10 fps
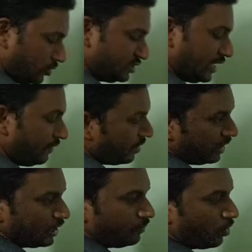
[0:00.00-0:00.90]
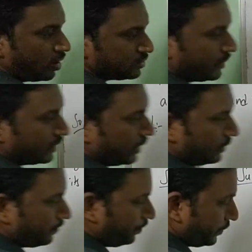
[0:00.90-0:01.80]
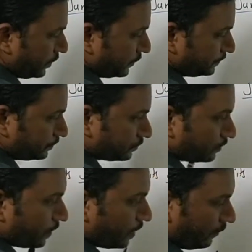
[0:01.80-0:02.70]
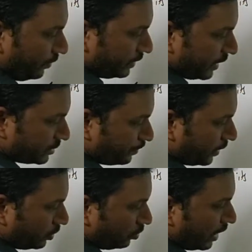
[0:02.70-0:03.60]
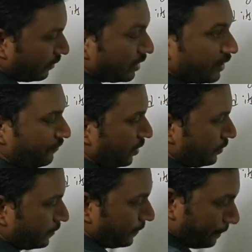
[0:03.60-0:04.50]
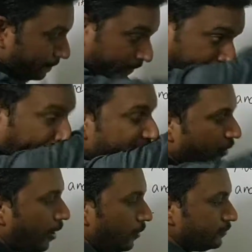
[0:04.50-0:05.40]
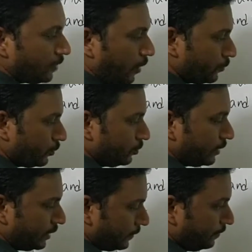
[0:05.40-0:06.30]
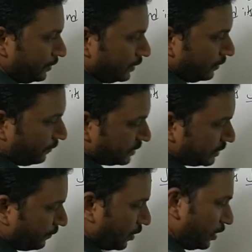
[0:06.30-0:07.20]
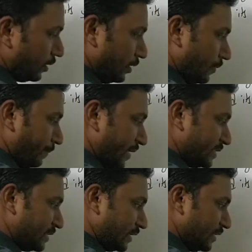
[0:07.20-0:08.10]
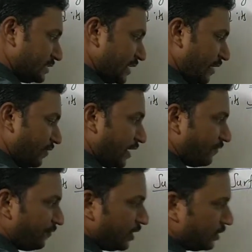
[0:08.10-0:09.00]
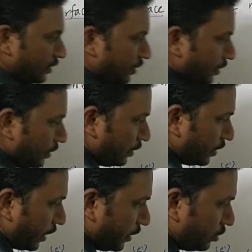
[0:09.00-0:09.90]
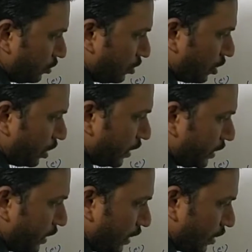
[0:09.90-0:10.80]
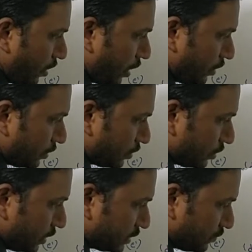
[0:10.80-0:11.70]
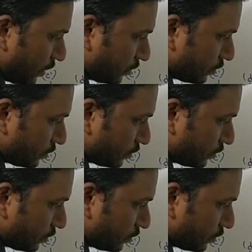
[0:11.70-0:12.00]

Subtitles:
same way here, box method with respect to A1 F1. Now how to do that? First of all, measure this A1 F1. Try to draw it here on this one.